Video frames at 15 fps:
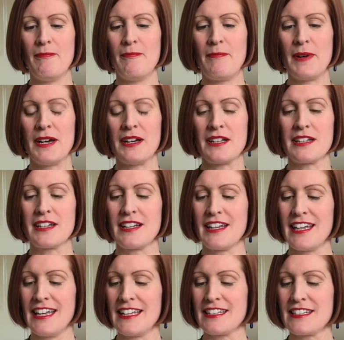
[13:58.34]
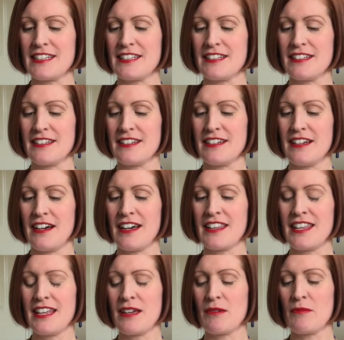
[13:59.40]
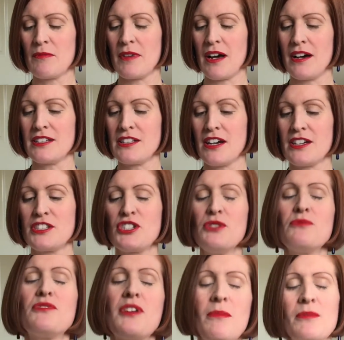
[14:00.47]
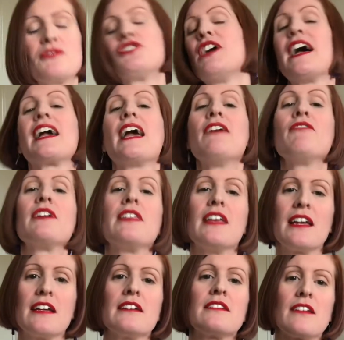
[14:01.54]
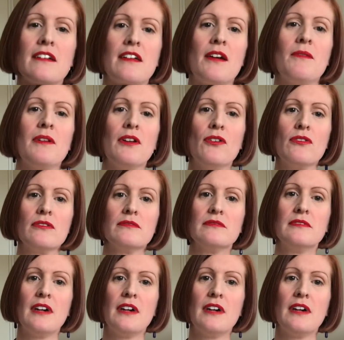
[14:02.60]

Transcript: But I think I do double check everything as I go along.